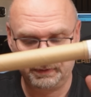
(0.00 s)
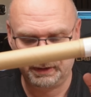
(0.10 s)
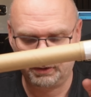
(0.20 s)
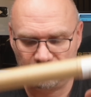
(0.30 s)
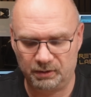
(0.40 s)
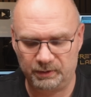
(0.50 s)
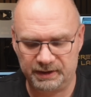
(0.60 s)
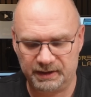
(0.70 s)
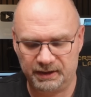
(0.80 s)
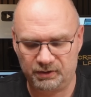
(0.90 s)
it's
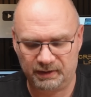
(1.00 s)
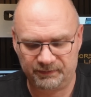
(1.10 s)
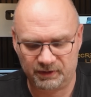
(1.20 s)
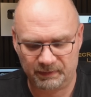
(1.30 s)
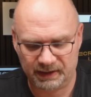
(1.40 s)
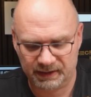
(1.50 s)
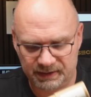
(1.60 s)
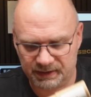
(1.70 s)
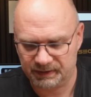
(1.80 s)
always nice to have some lights.